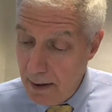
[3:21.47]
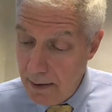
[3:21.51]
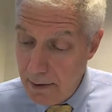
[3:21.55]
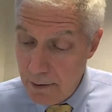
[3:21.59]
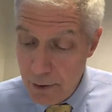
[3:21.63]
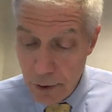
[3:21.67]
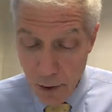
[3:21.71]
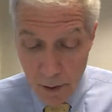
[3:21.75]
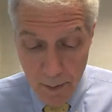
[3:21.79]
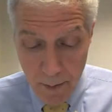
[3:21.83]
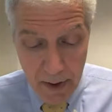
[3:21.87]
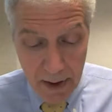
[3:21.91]

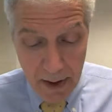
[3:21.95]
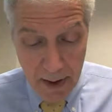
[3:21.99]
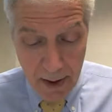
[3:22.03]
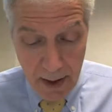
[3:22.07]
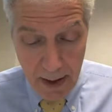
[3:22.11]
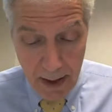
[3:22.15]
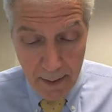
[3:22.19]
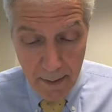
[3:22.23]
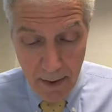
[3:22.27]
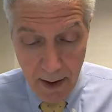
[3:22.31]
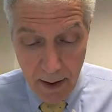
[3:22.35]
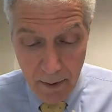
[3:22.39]
Germany
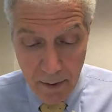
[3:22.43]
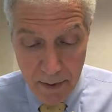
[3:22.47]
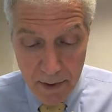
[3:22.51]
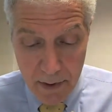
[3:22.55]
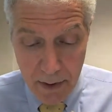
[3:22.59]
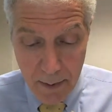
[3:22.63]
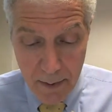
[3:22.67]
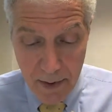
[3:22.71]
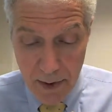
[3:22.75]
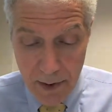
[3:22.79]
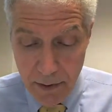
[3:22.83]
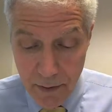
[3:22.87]
came out with
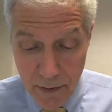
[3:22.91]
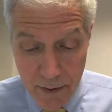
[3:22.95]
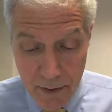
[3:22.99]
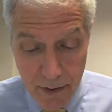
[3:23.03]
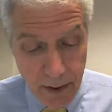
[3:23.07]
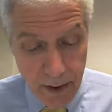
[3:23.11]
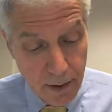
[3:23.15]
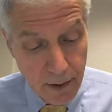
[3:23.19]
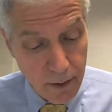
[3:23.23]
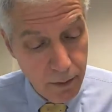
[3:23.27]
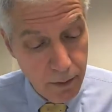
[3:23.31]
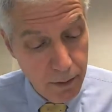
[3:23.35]
some
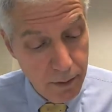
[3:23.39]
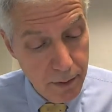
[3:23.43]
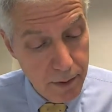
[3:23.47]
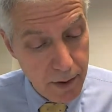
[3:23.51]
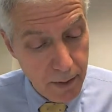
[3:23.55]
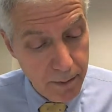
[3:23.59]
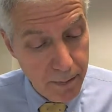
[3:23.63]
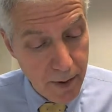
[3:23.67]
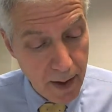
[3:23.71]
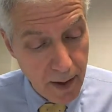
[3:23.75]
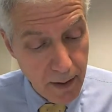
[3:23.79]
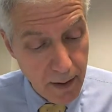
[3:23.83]
interesting news.
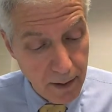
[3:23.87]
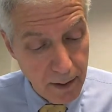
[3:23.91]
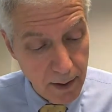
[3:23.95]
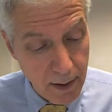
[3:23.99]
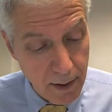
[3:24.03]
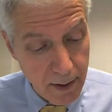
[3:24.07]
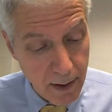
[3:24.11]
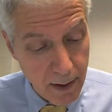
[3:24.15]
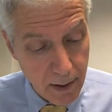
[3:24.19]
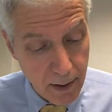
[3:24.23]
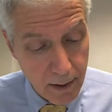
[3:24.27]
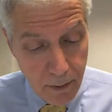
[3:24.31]
Apparently,
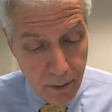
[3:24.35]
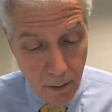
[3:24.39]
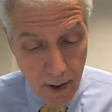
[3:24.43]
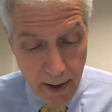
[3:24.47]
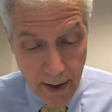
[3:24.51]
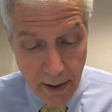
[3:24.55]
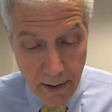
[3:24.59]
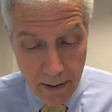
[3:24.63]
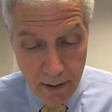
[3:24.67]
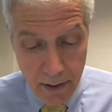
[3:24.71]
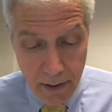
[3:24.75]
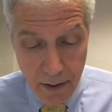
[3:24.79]
they're
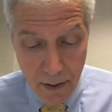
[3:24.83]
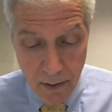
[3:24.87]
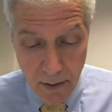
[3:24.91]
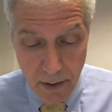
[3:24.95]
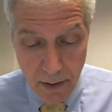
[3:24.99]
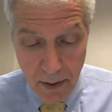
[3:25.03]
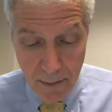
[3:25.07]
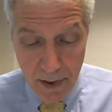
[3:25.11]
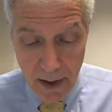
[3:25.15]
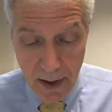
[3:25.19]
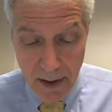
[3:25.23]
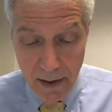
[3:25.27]
quite
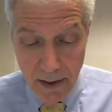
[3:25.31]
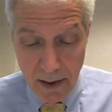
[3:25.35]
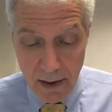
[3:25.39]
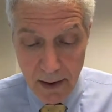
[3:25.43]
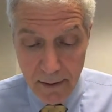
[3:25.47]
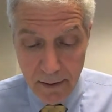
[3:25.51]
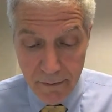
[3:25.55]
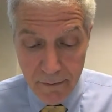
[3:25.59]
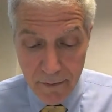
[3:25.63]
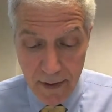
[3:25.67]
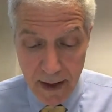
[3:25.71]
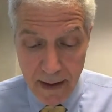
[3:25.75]
concerned about the
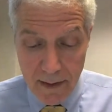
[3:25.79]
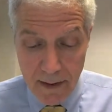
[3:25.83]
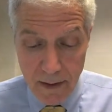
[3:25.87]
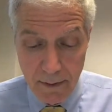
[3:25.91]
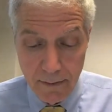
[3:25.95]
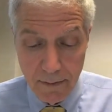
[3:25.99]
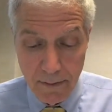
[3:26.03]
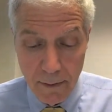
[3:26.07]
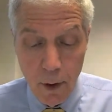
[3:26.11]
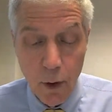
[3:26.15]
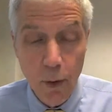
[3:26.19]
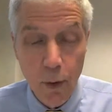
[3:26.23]
effect
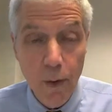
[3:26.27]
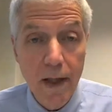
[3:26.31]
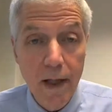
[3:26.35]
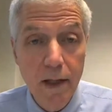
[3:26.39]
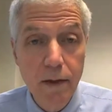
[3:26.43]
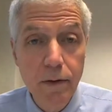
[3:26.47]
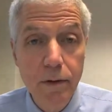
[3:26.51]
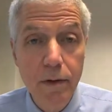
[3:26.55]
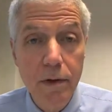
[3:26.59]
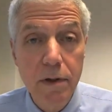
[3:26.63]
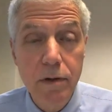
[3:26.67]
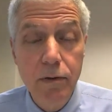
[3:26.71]
of low
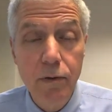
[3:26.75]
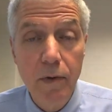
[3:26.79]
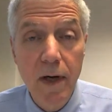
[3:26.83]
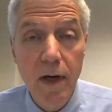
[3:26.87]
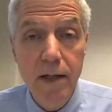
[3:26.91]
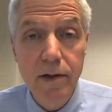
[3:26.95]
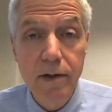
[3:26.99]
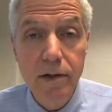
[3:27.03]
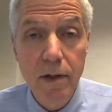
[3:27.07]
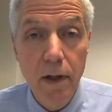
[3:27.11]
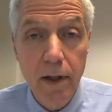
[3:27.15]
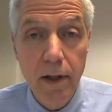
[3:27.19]
interest
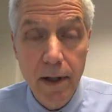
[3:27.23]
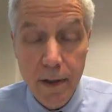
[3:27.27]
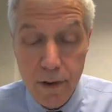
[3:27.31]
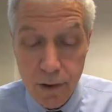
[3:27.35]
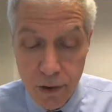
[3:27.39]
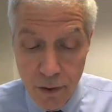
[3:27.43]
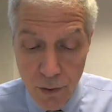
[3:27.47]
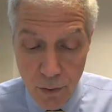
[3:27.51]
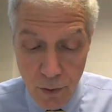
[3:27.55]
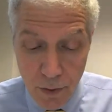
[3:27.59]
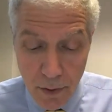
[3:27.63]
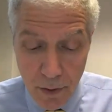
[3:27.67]
rates on
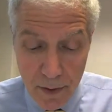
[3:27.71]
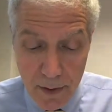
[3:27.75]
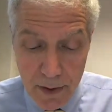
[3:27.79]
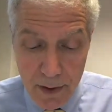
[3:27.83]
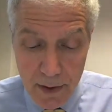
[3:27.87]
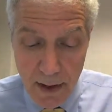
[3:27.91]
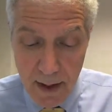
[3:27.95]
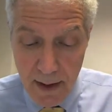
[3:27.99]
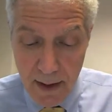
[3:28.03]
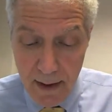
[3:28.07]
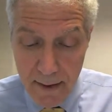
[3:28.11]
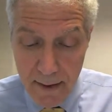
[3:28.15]
insurers.